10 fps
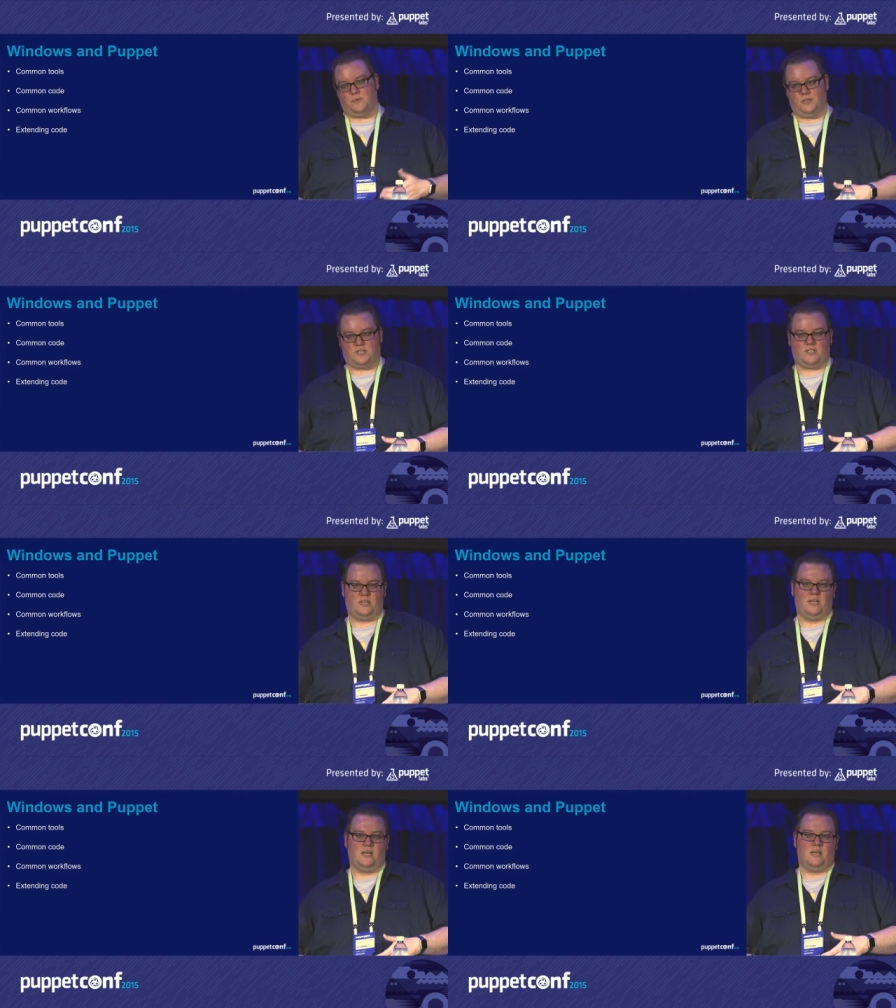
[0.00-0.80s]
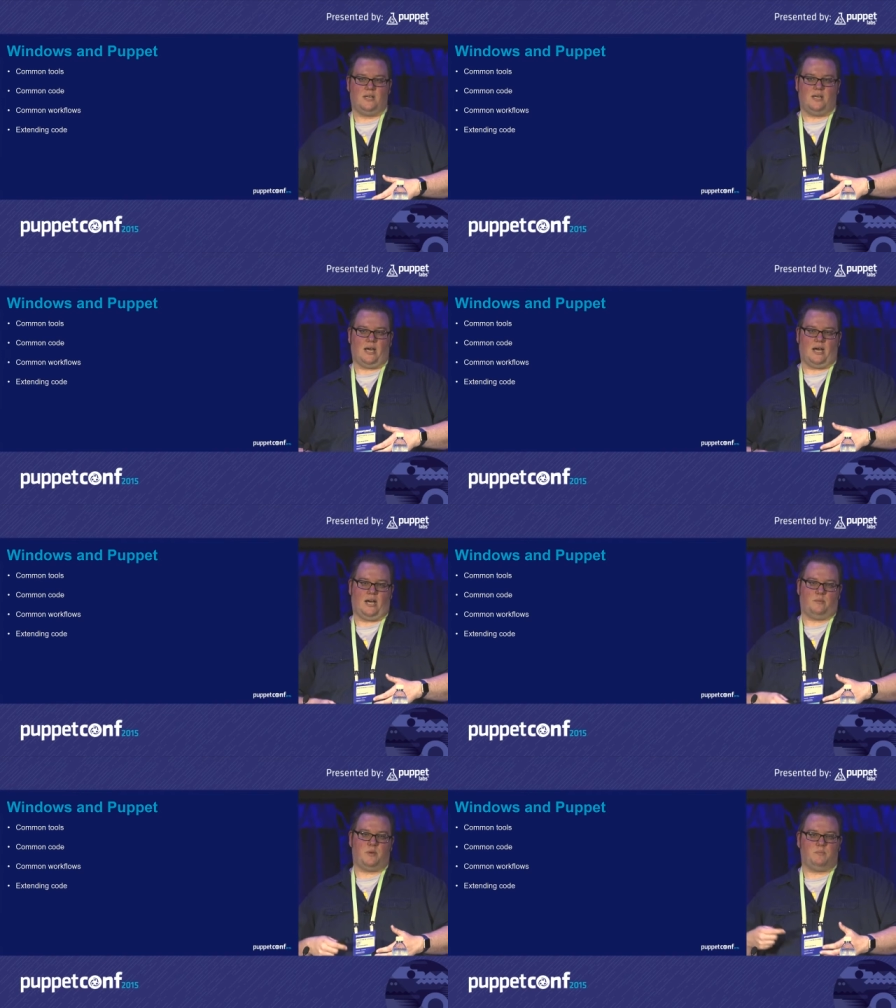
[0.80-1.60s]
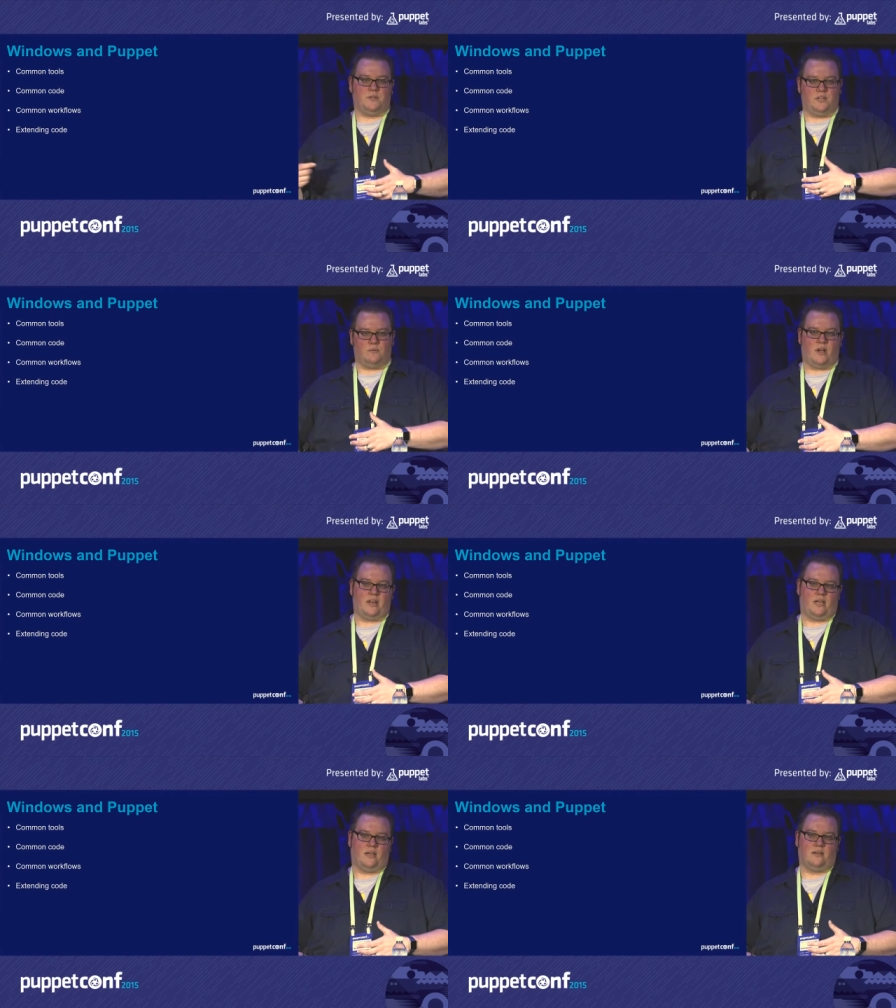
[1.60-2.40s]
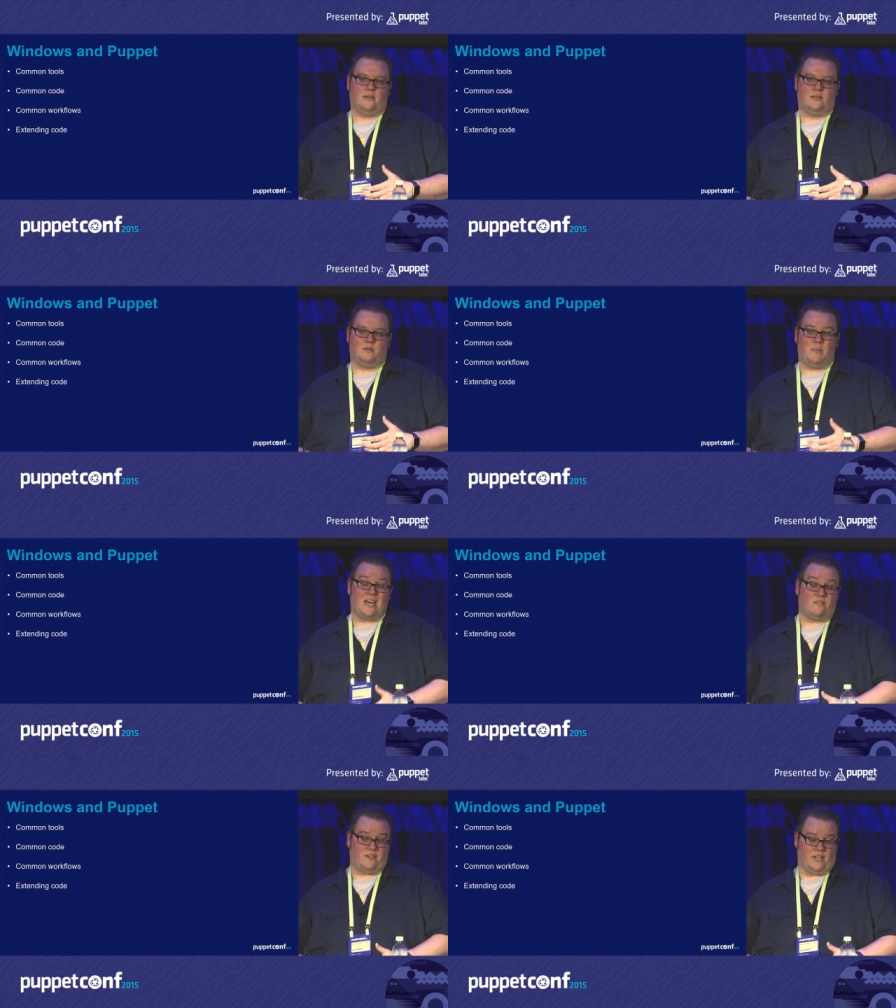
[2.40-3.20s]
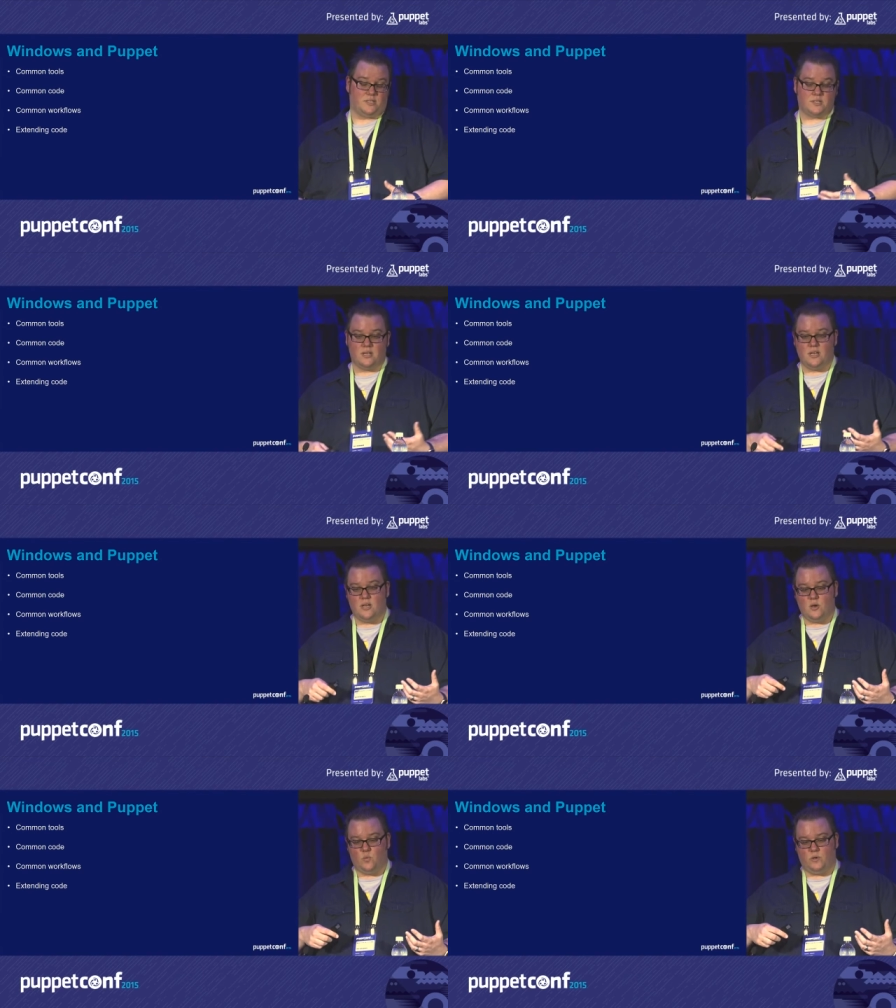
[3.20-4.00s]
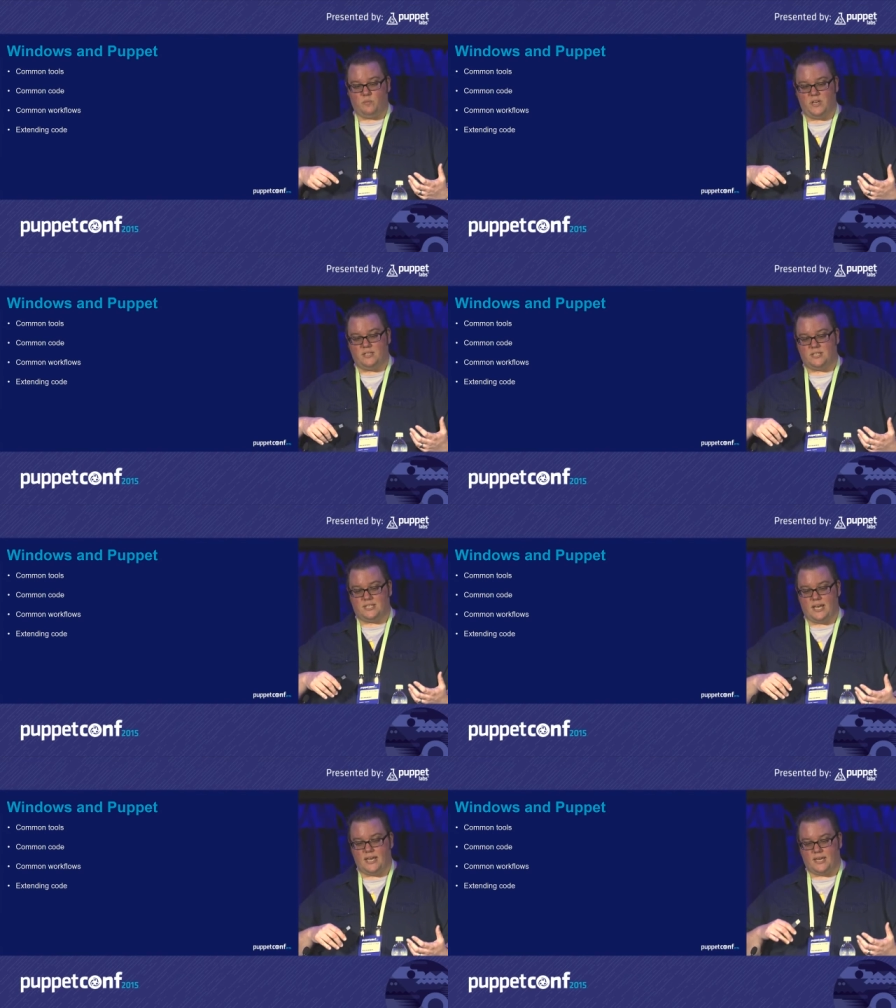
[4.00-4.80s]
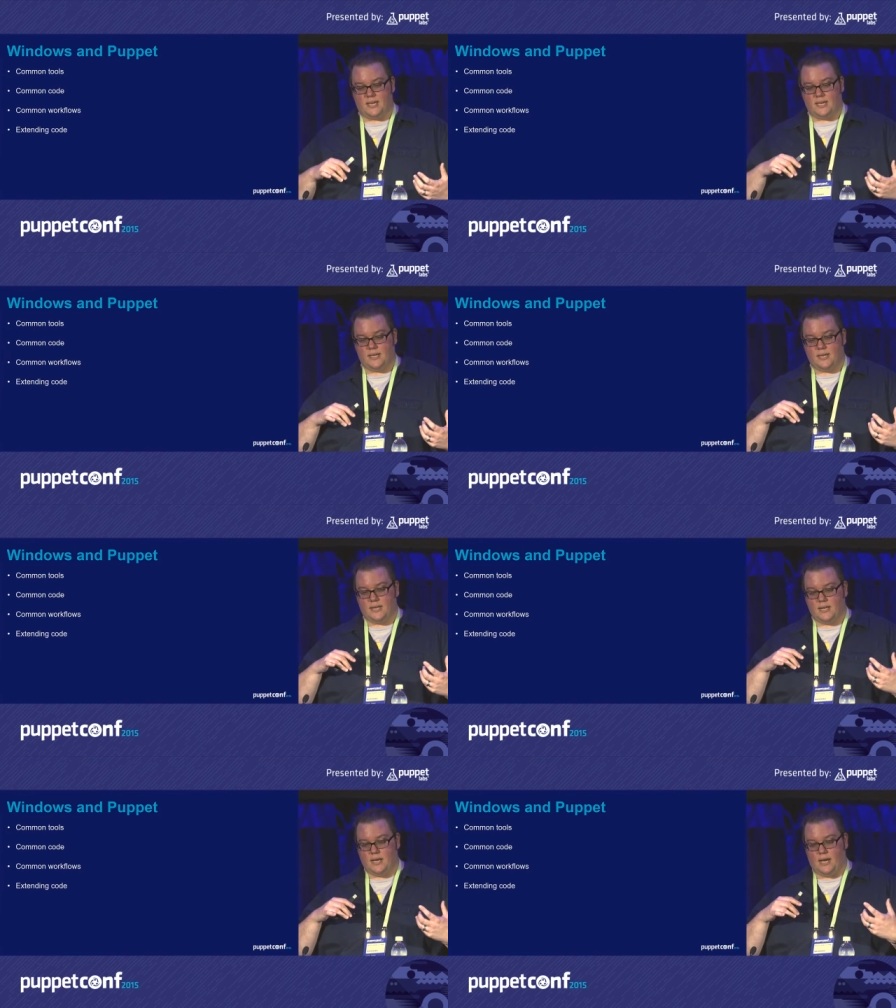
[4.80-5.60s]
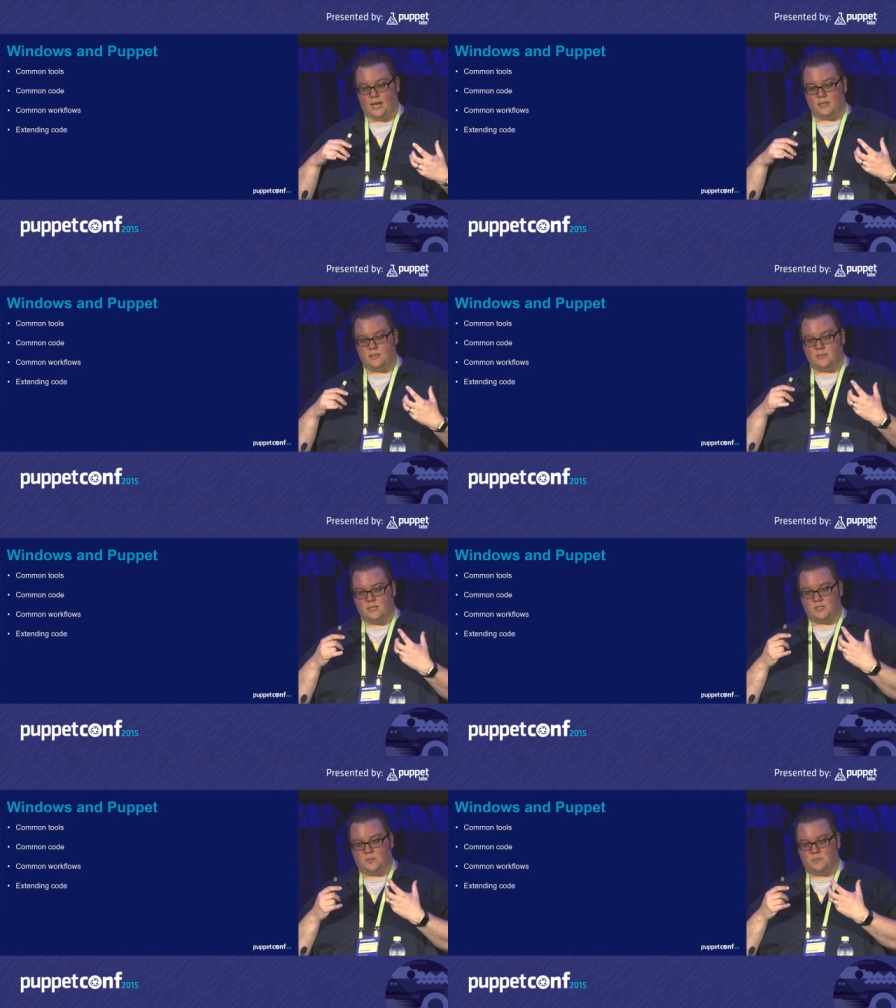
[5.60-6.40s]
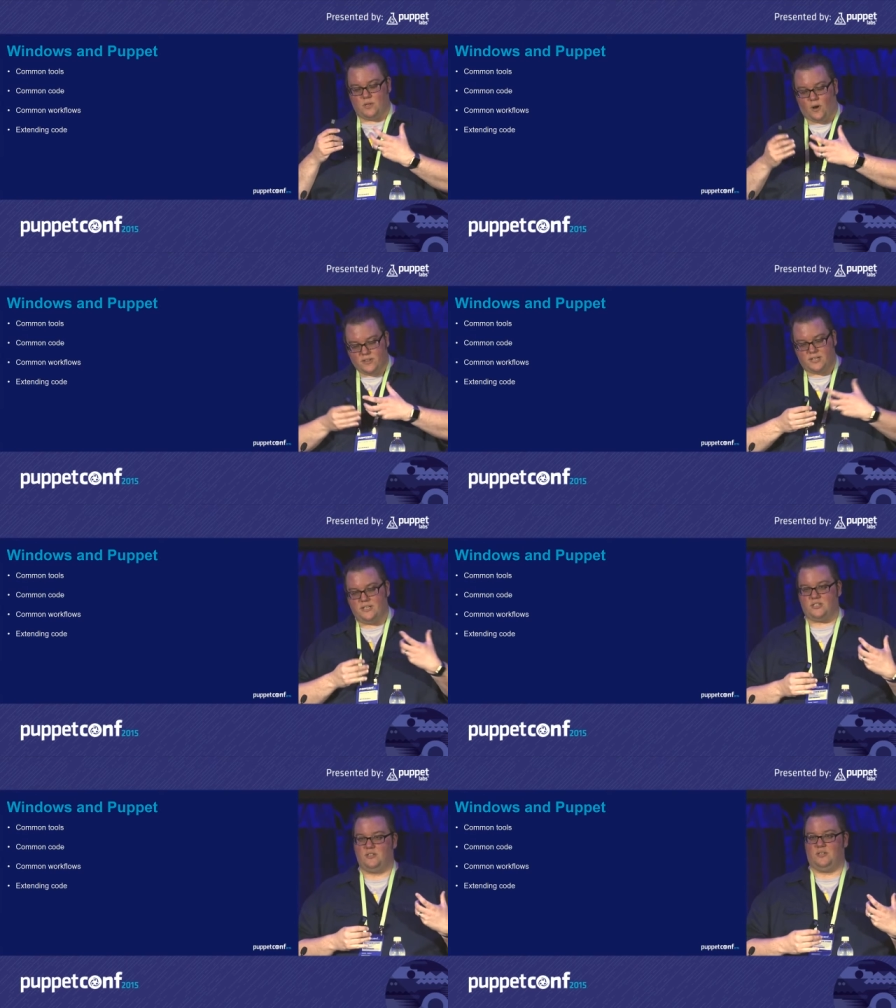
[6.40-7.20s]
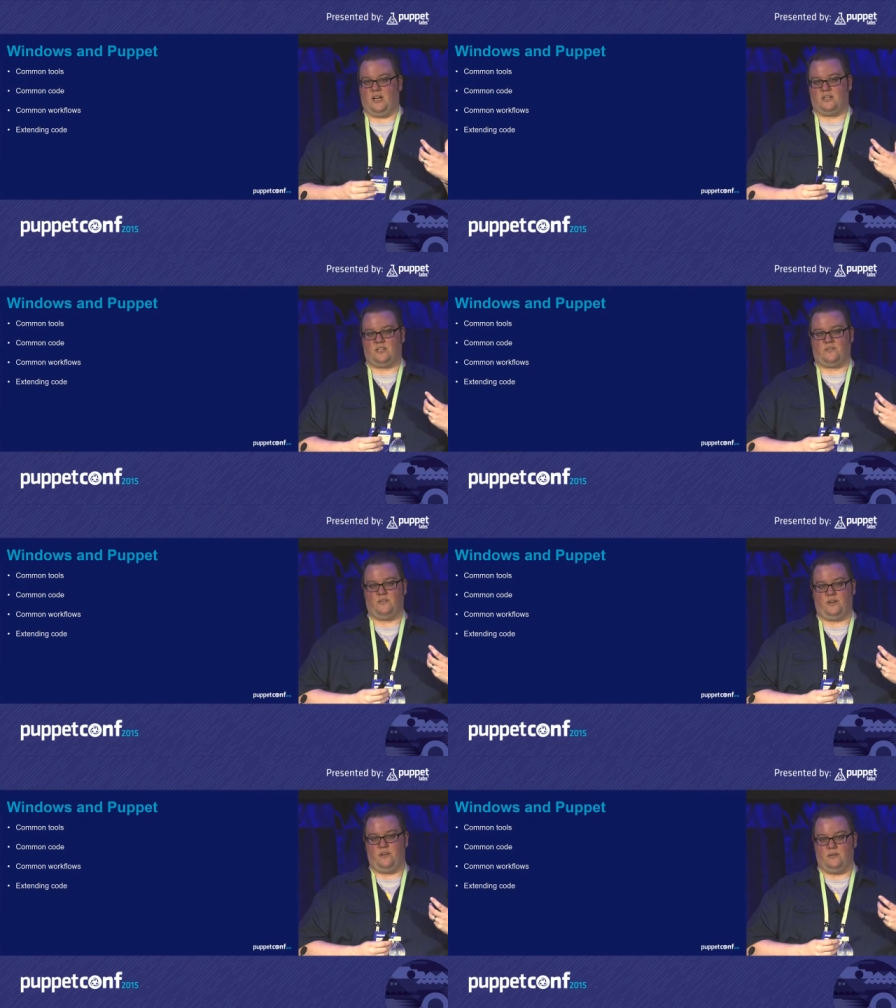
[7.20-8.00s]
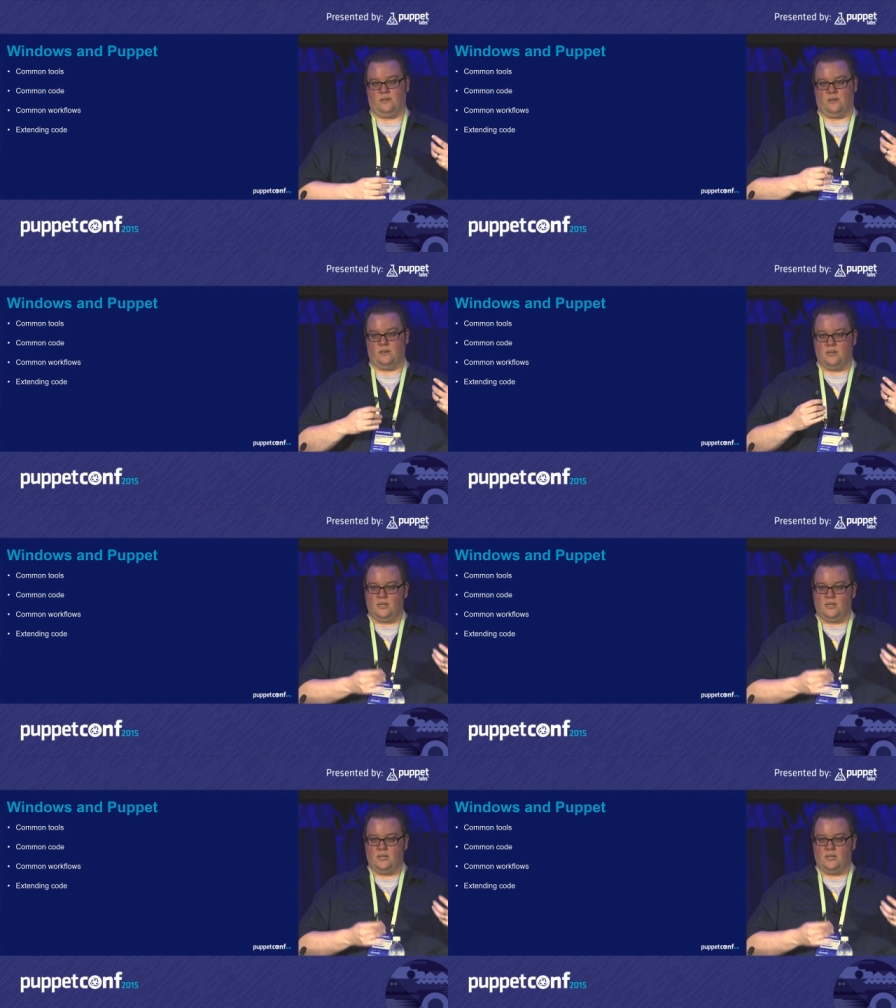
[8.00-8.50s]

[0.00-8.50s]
pushed uh, people into writing manifests would be to take uh, all the conditional logic for your